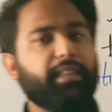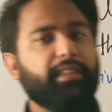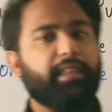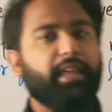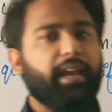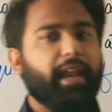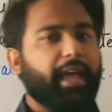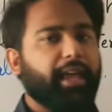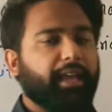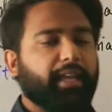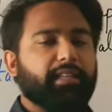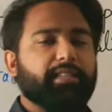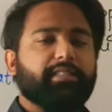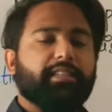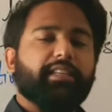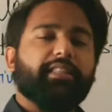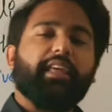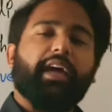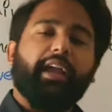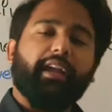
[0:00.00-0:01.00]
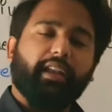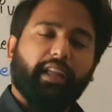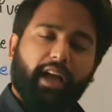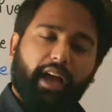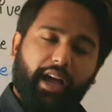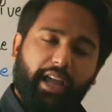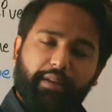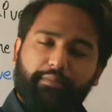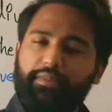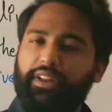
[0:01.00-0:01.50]
then I can say that
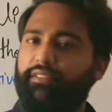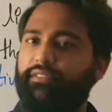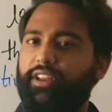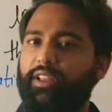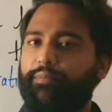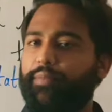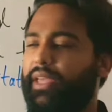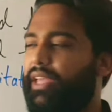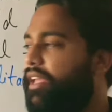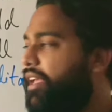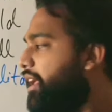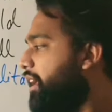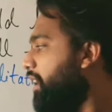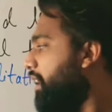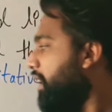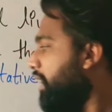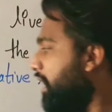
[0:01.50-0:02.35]
I am developing.